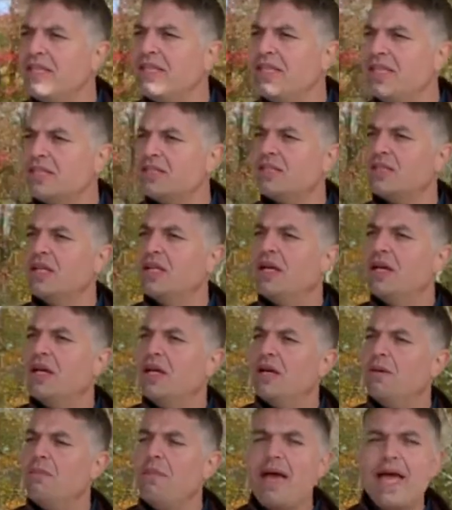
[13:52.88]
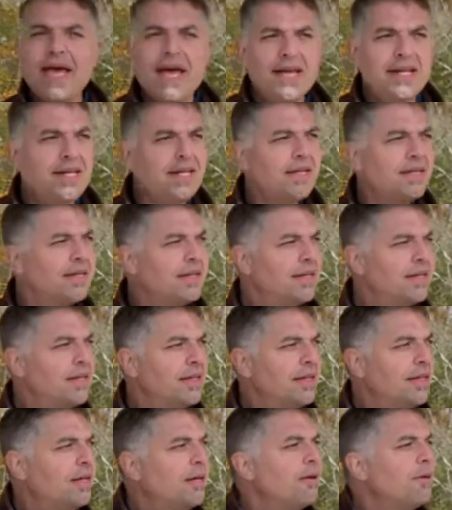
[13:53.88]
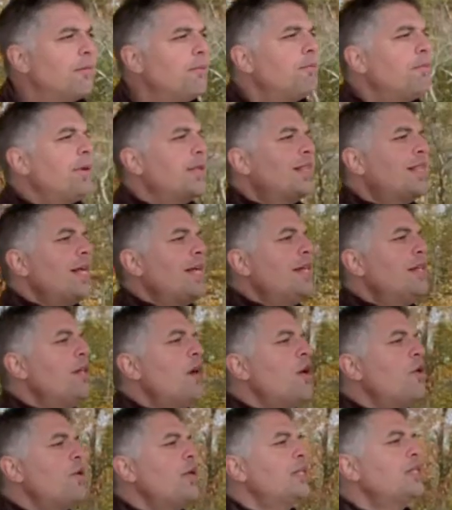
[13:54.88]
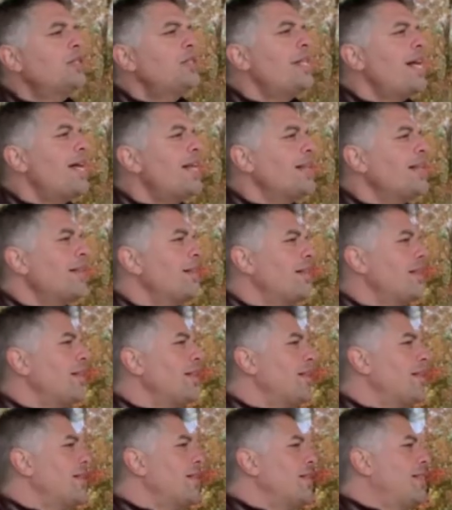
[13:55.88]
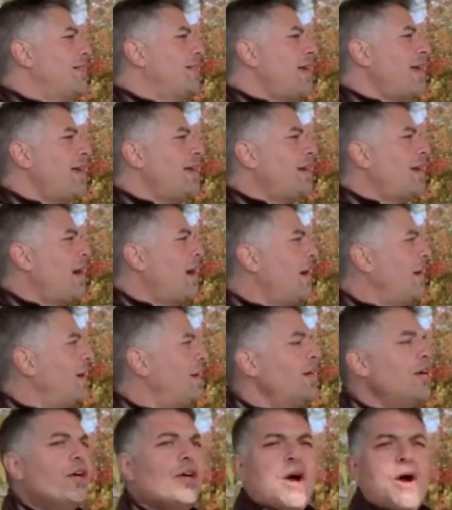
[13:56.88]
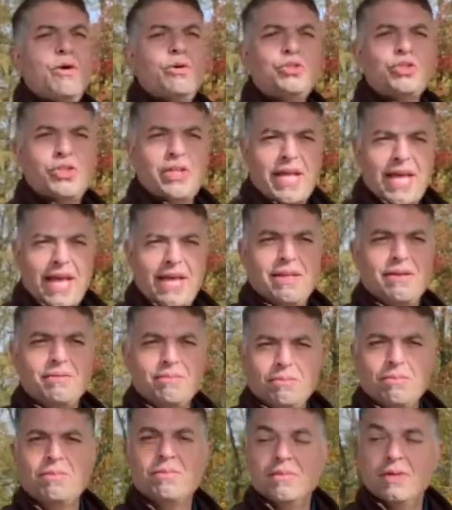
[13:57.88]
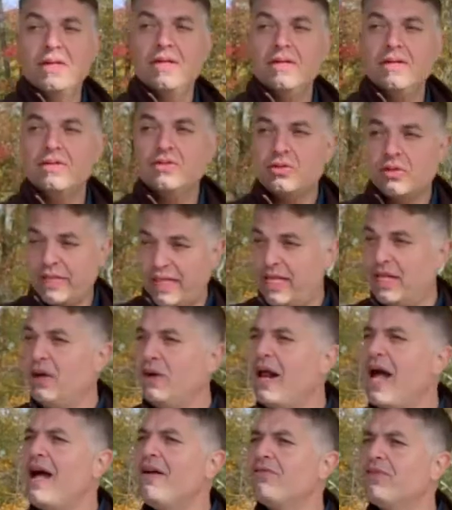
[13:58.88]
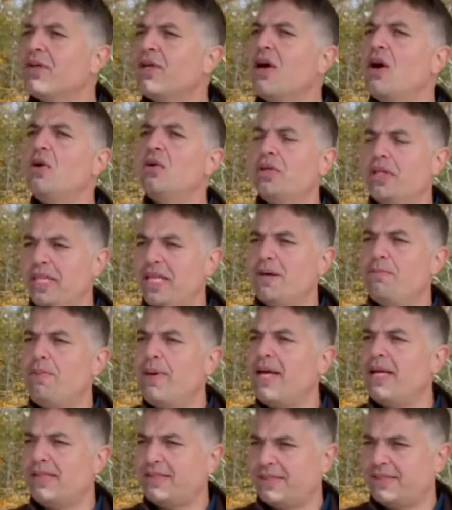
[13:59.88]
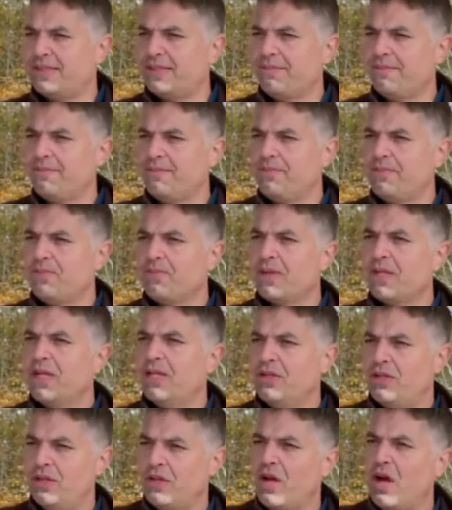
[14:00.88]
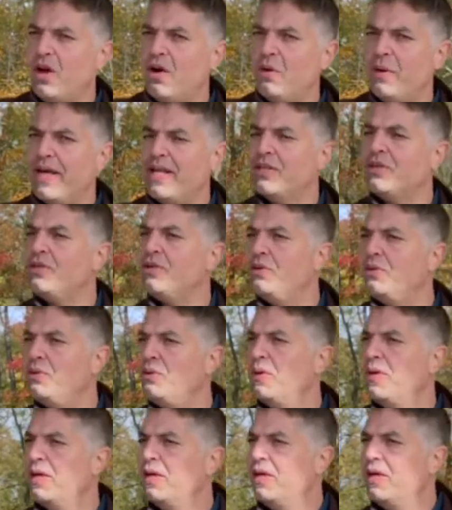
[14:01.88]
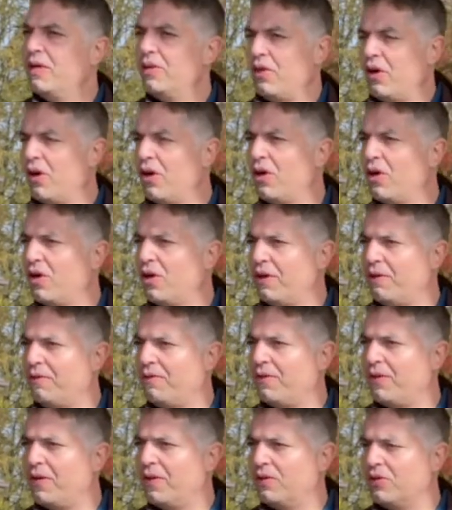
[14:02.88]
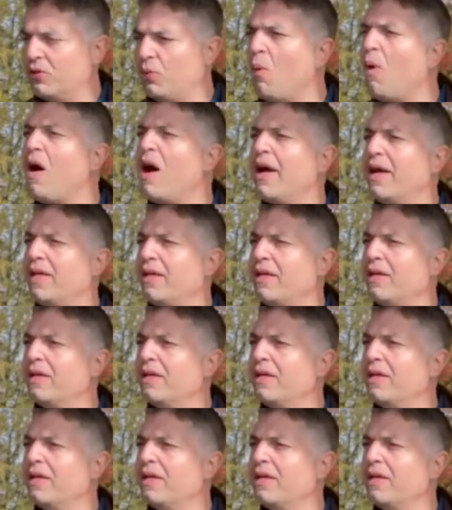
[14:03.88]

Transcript: this man, but then notice that they kind of negotiate so they don't have to go in the abyss, to go into the herd of swine.